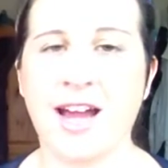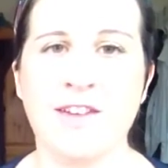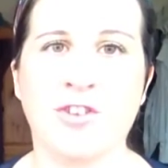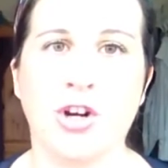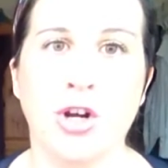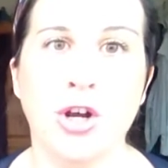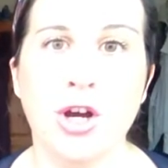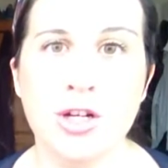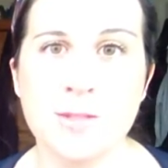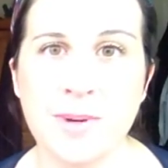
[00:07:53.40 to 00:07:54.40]
I have got
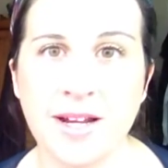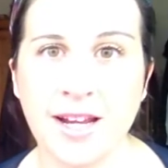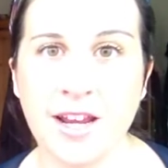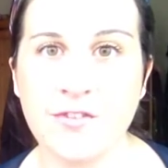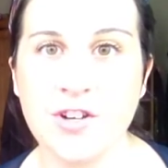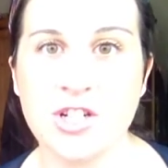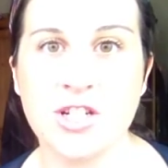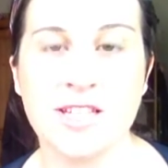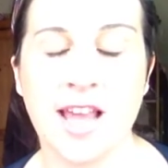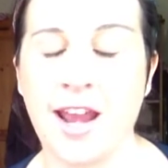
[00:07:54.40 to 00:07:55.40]
loads of plug-in air
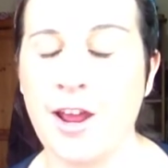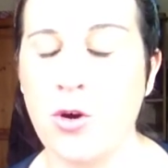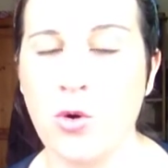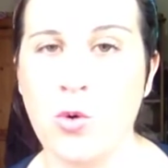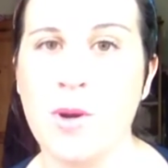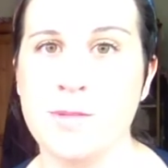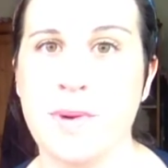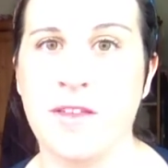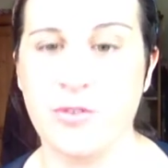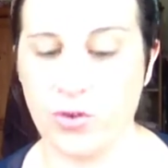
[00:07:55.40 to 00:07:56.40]
fresheners and I always
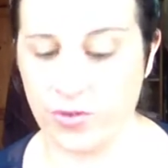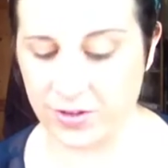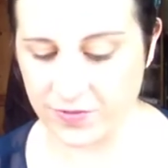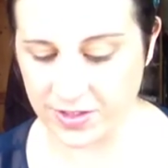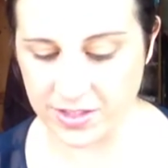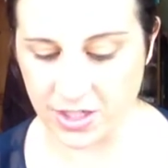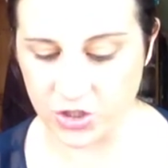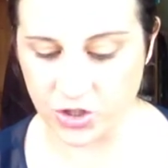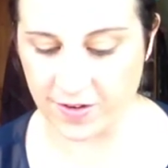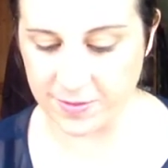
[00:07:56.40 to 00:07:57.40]
buy the wrong refills. It
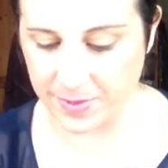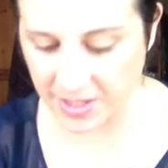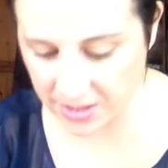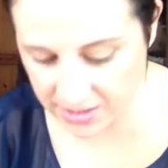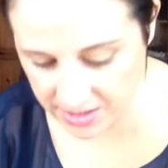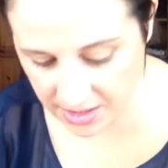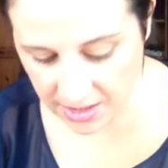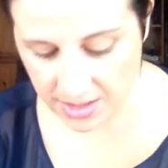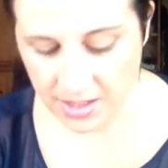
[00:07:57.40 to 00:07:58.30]
drives me nuts.